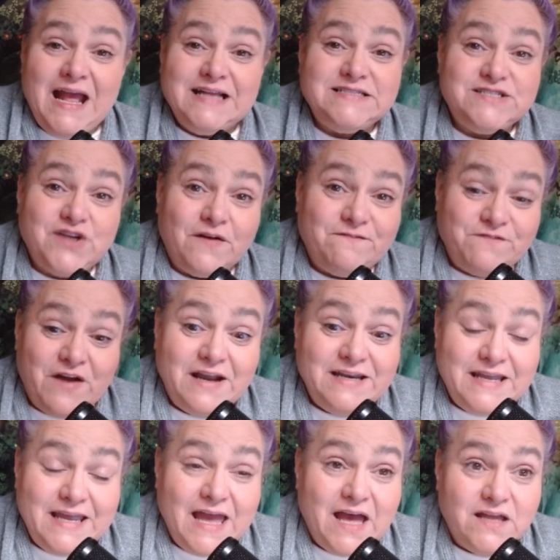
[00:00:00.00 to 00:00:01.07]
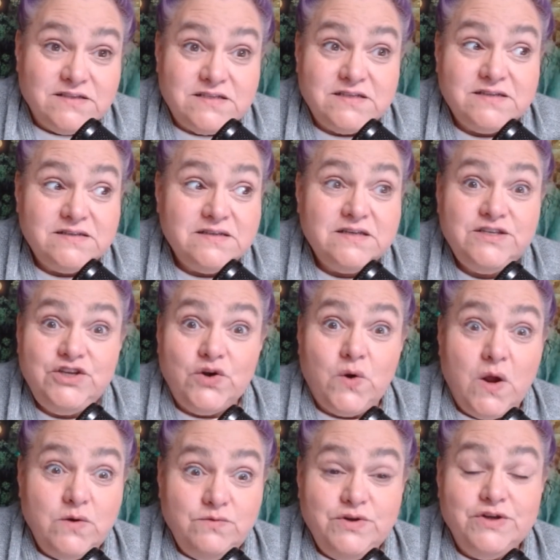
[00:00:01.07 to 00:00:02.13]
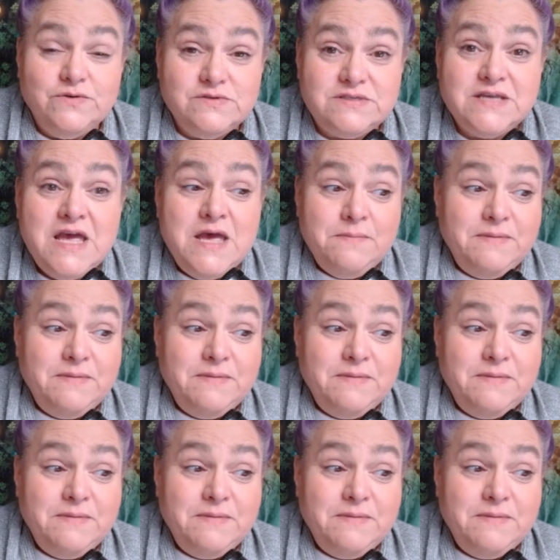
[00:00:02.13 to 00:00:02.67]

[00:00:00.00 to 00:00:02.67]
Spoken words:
and start finding out your own news.